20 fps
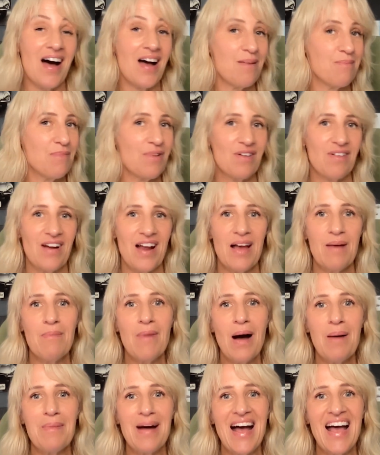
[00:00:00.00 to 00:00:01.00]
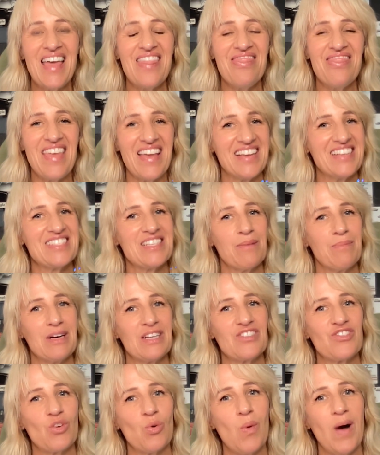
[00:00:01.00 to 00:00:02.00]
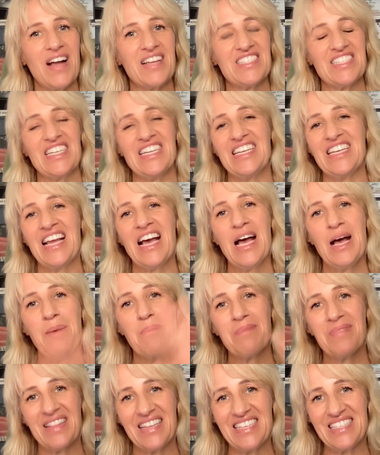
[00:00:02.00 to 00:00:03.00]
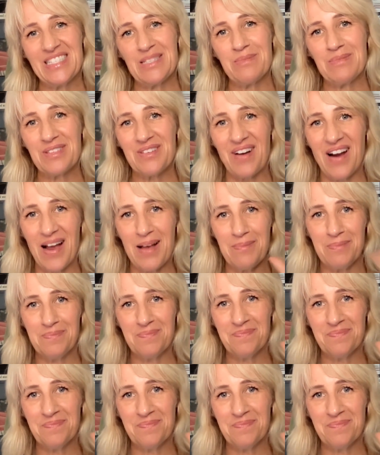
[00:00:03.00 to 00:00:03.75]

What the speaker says: I'm Motorhead Mama, and thanks so much for watching. Please subscribe.